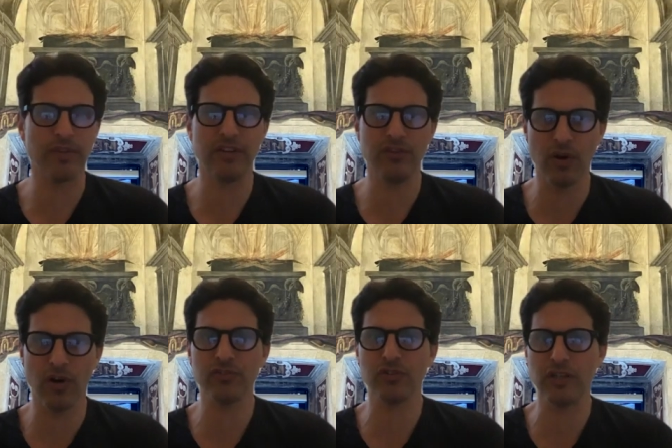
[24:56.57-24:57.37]
And you're
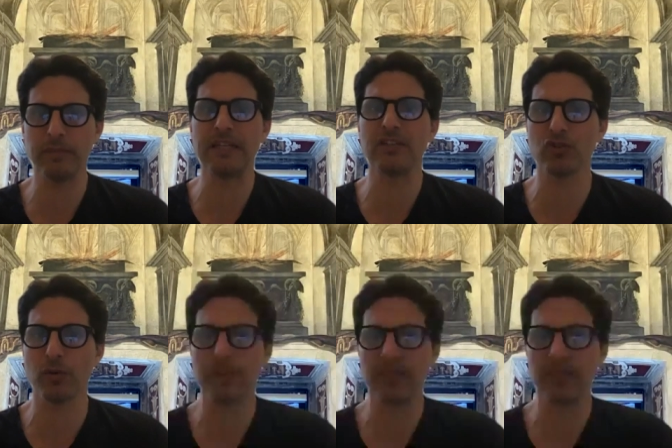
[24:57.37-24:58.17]
also going to be
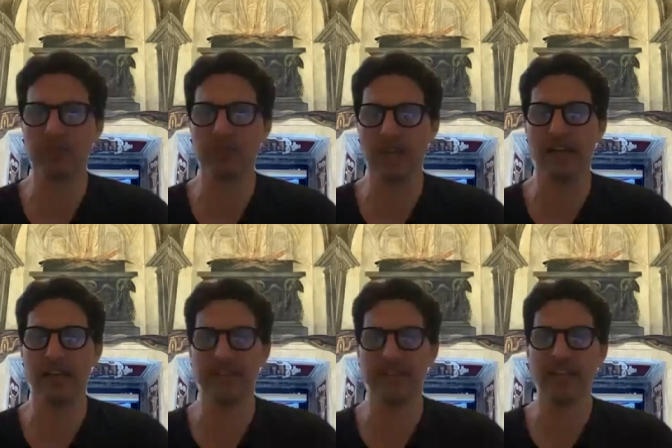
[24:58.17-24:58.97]
interpreting those
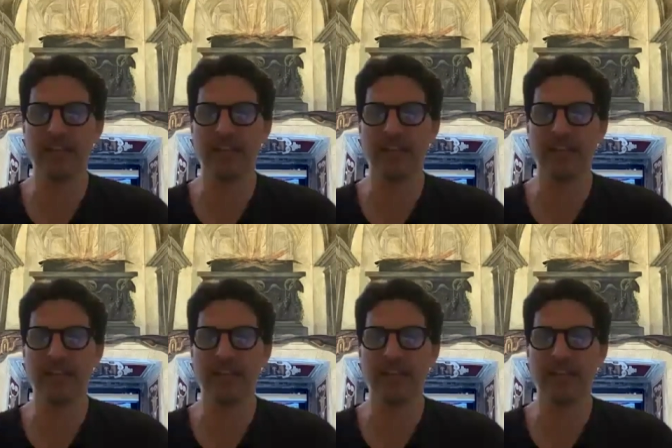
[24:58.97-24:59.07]
signs.